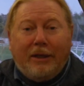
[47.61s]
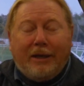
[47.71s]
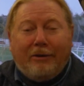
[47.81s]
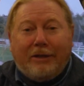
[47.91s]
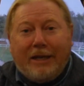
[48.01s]

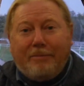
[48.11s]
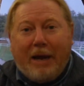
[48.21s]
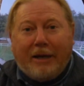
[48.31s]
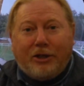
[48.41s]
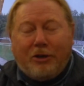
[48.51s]
Now, I did
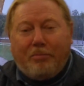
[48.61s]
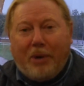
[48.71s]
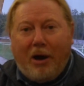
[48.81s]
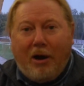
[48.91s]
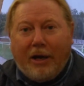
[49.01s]
manage to
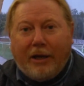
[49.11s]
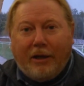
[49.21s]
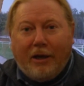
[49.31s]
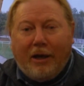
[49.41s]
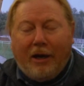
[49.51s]

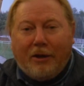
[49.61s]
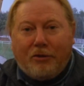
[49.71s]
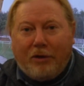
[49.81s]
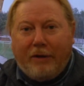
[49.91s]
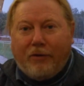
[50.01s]
buy
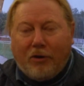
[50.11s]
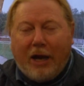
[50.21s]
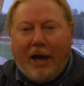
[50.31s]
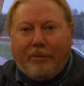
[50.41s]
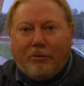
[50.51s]
3 foot
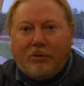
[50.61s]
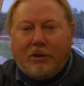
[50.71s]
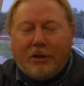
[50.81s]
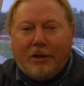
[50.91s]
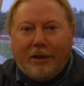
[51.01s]

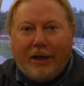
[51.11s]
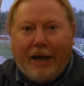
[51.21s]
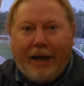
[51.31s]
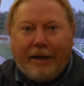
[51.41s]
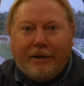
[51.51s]
cables,
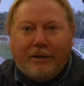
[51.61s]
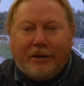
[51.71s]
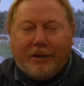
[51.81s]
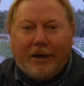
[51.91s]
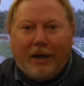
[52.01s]
and